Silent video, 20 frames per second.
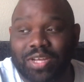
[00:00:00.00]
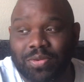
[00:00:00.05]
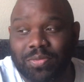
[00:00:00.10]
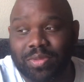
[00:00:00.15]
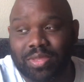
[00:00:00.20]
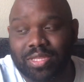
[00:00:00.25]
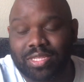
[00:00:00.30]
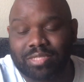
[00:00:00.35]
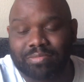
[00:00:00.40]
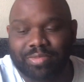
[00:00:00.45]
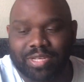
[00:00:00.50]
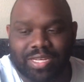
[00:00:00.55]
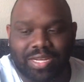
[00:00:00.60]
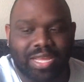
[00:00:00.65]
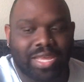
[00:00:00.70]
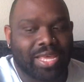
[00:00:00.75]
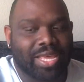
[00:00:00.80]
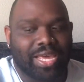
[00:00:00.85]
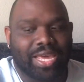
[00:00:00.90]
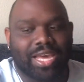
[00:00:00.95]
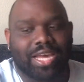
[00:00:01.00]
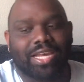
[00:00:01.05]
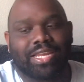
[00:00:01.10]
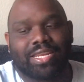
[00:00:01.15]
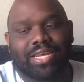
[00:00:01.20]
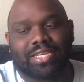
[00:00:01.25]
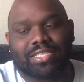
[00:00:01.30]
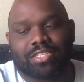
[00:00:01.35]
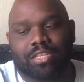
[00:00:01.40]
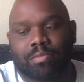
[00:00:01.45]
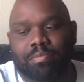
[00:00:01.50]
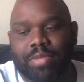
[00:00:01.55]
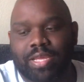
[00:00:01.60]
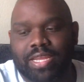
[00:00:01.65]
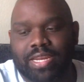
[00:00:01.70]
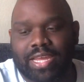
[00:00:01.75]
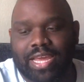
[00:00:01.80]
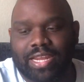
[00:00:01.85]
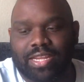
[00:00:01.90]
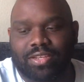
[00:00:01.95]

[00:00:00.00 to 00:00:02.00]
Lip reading: with us, but it doesn't mean that.